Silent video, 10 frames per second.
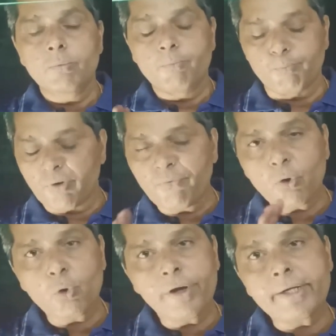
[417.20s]

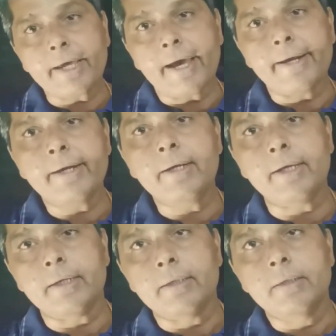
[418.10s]
Before going
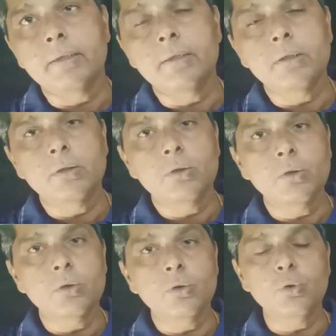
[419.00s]
directly
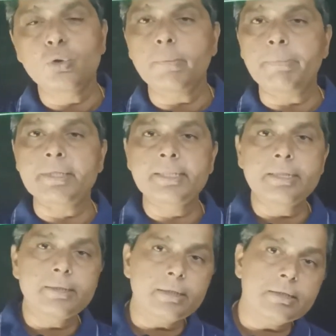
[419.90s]
to the
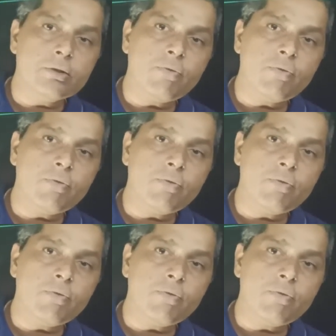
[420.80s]
persistence of